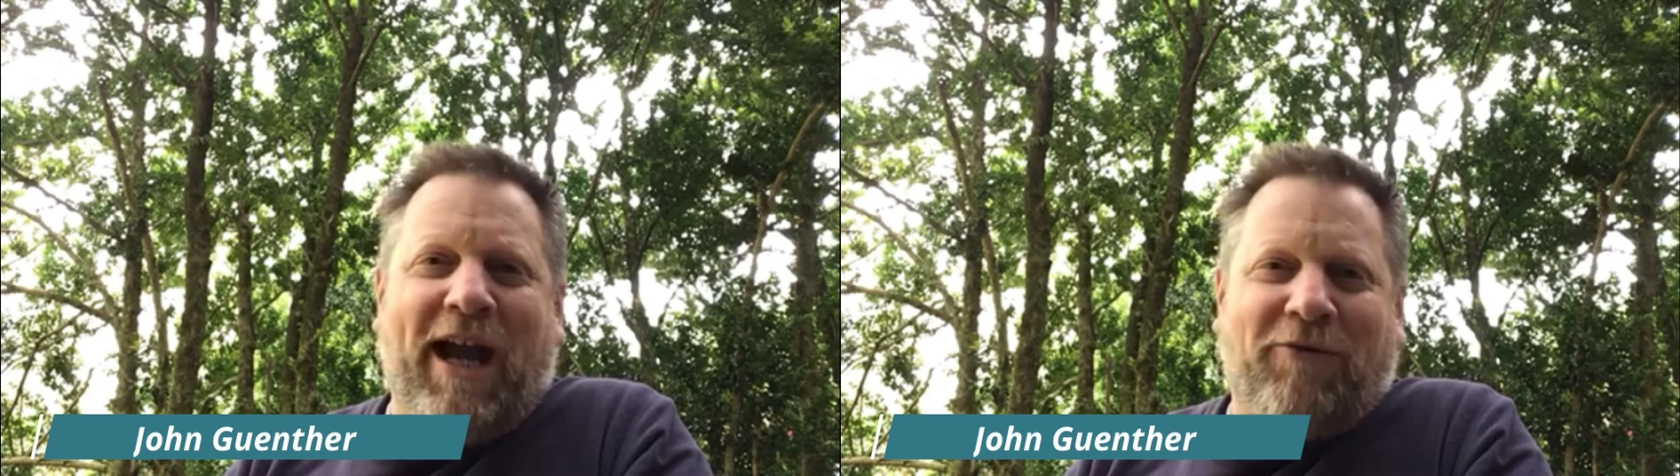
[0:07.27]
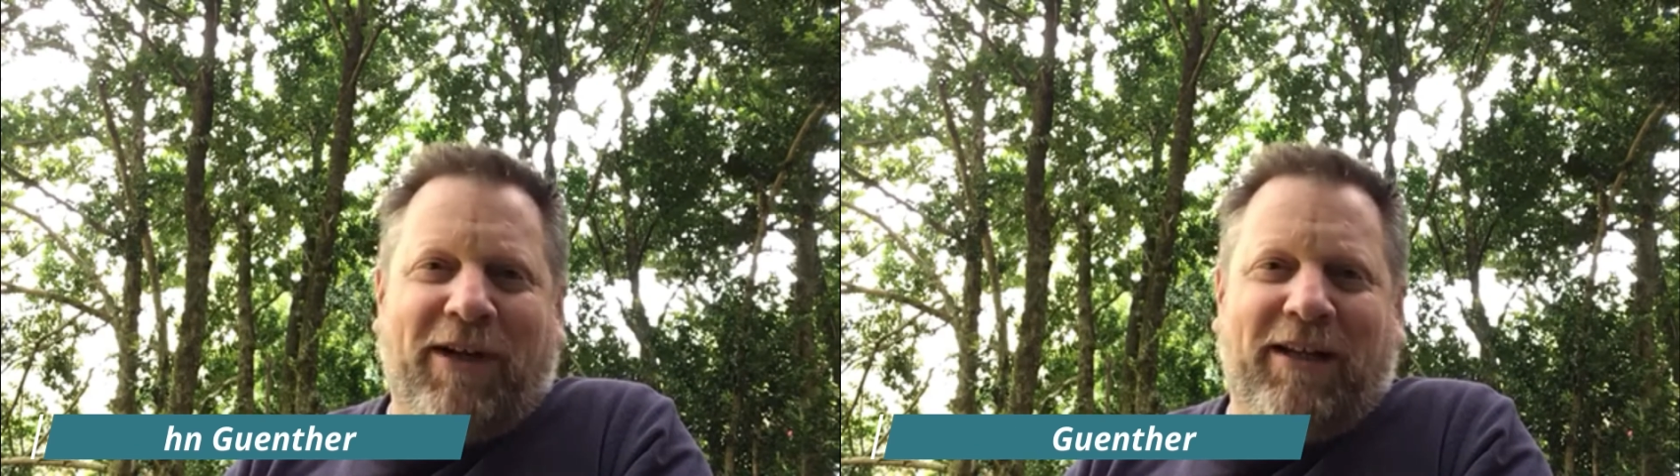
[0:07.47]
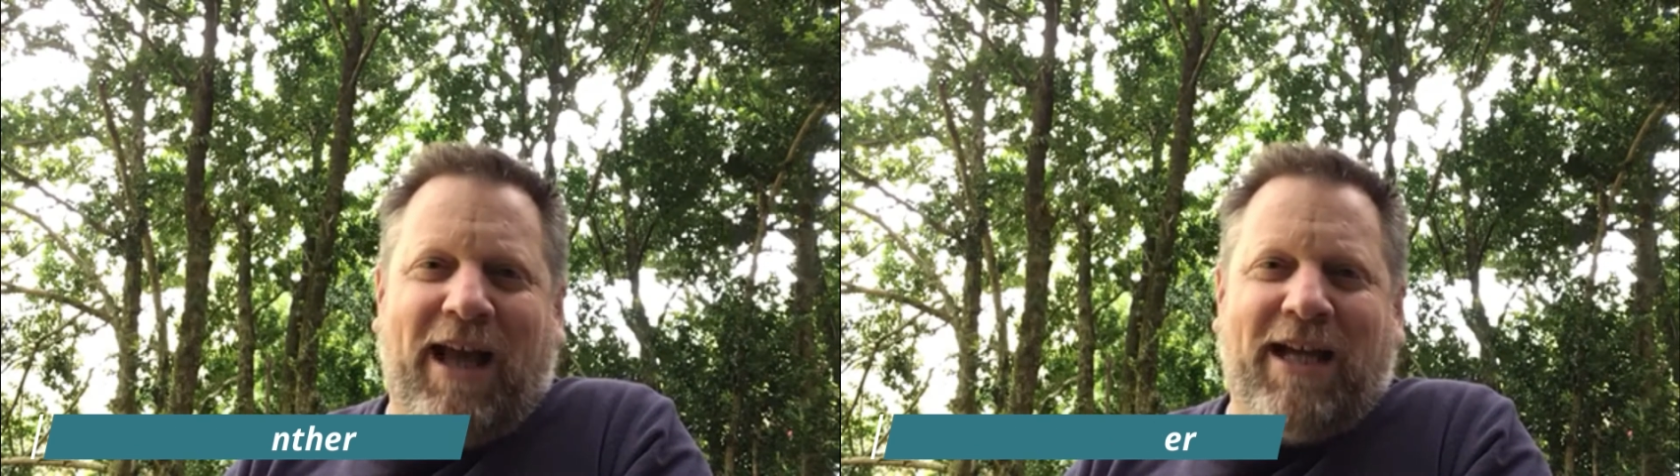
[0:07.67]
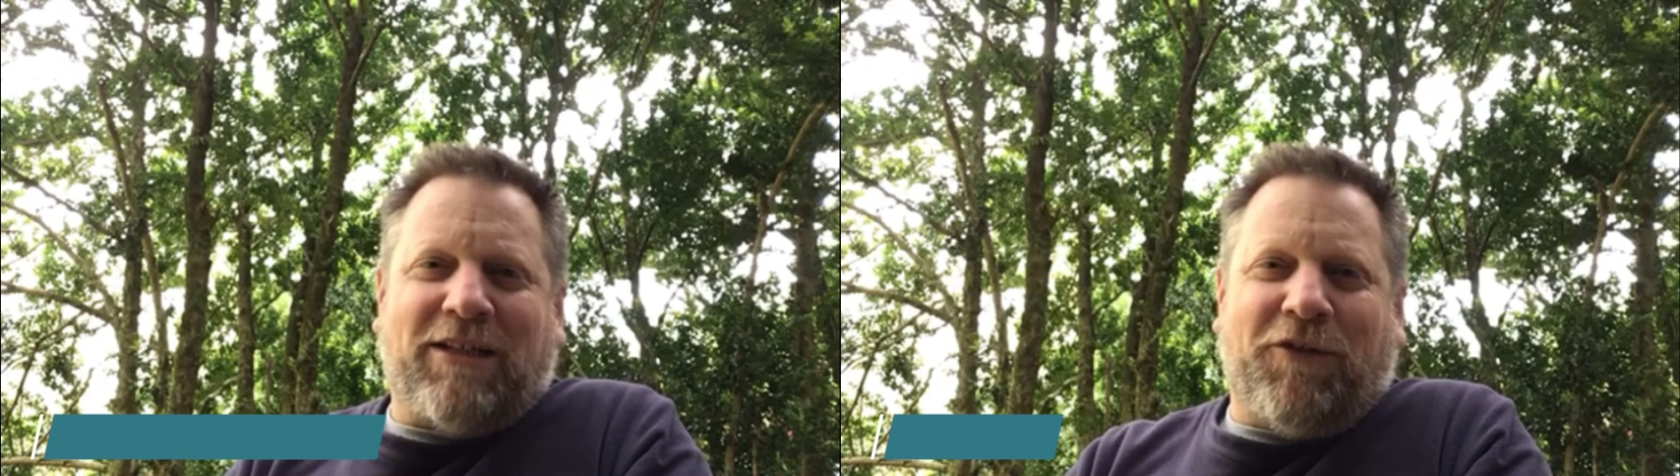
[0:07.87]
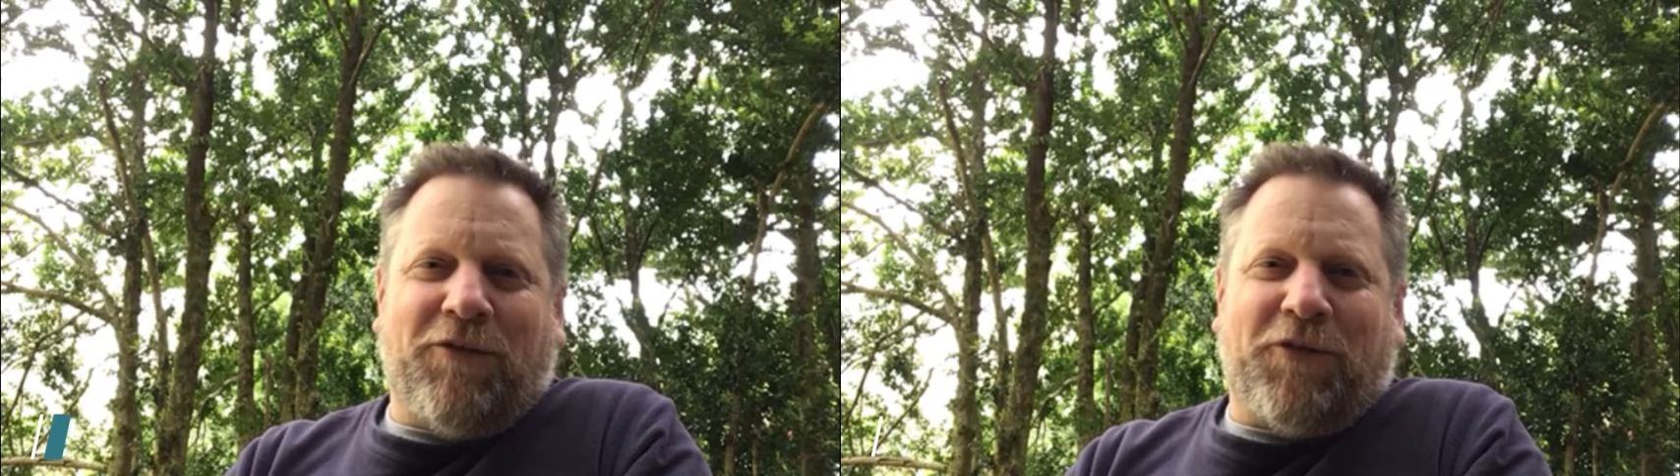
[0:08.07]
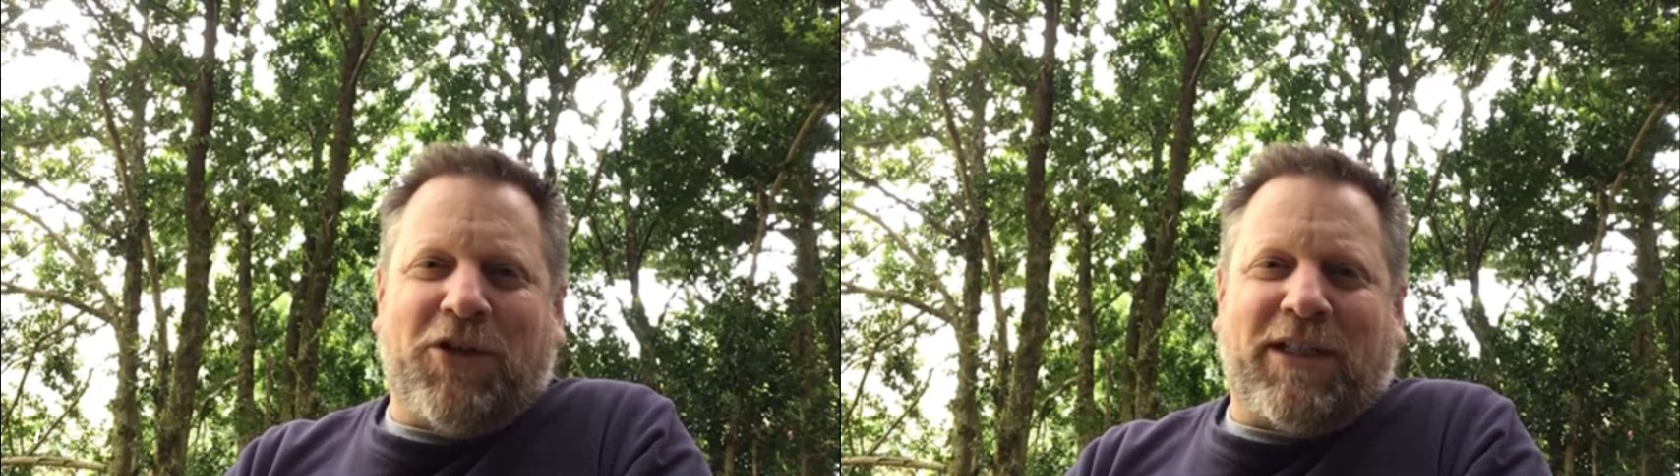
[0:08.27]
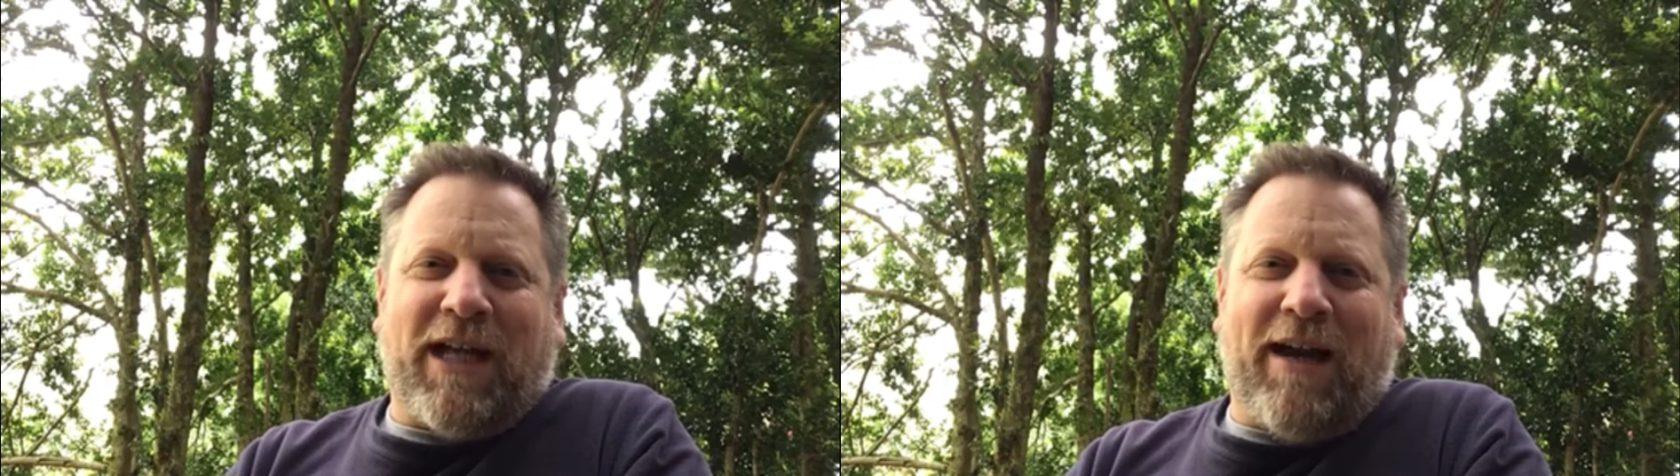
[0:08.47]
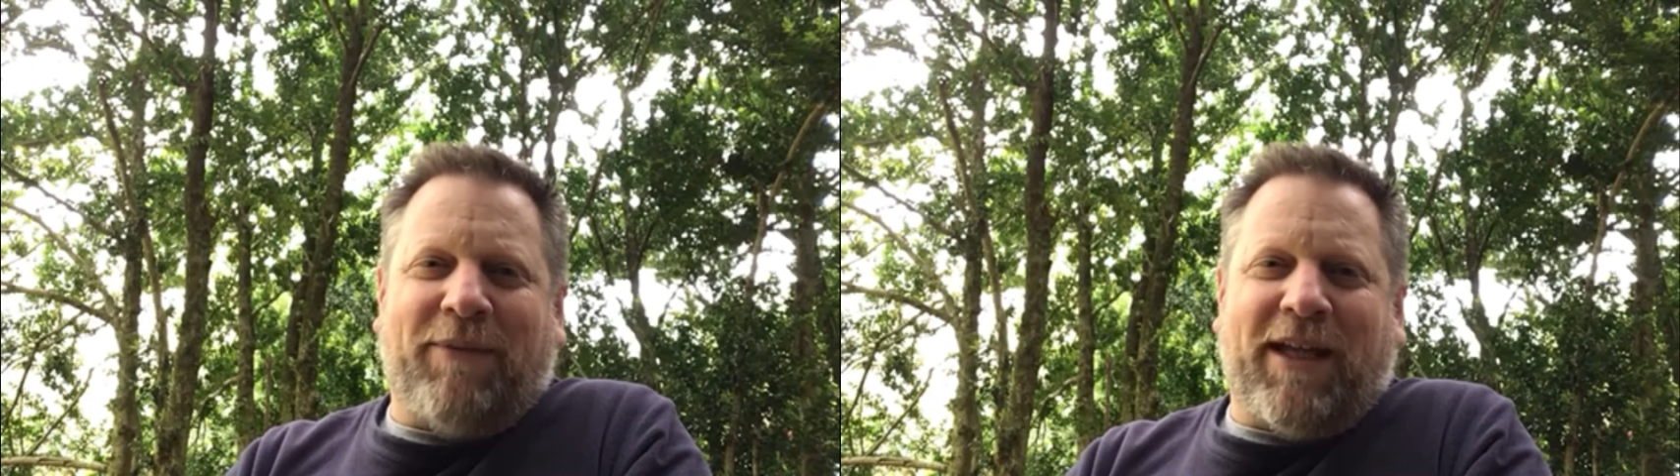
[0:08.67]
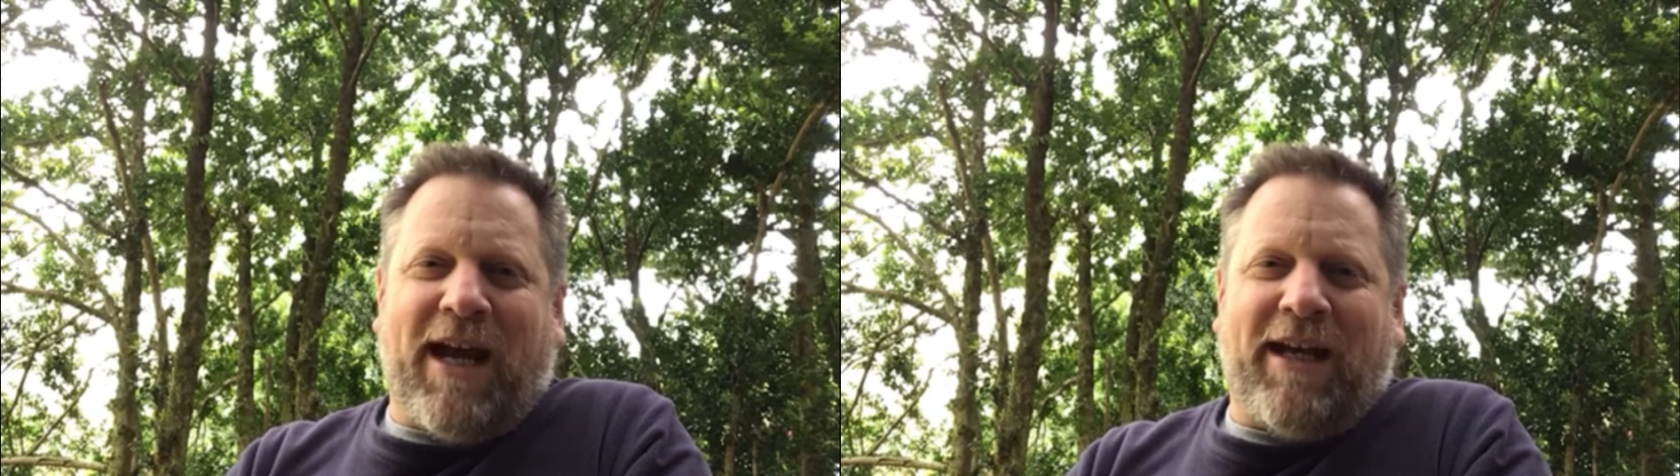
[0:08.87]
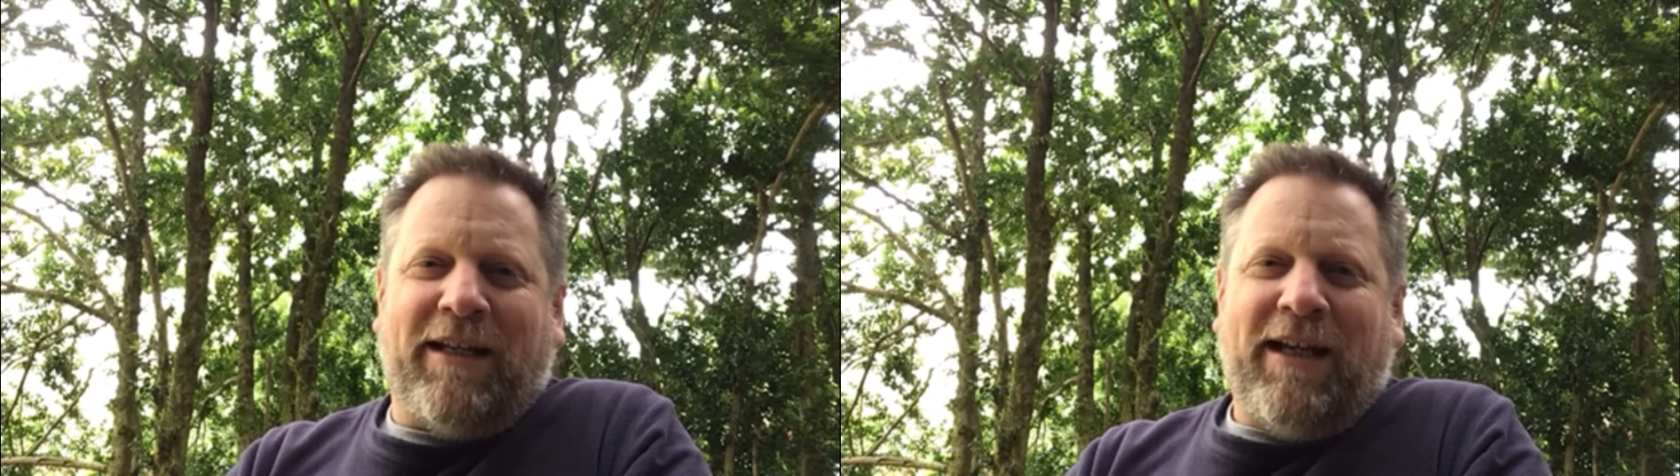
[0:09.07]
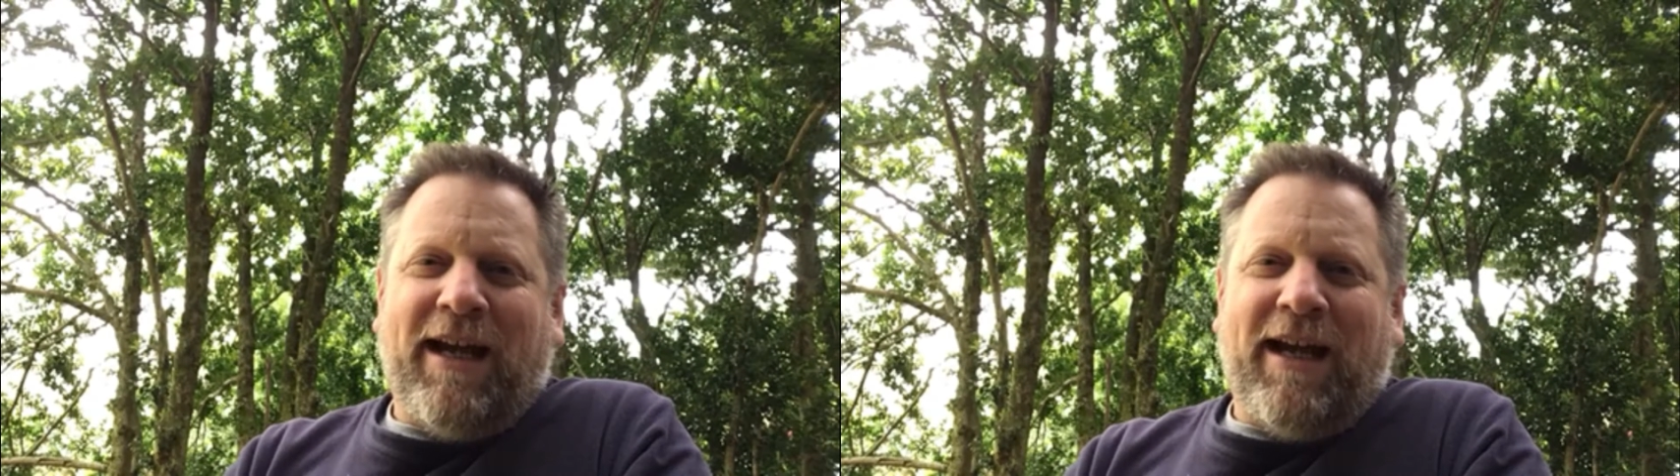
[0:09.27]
I realized for the first time that I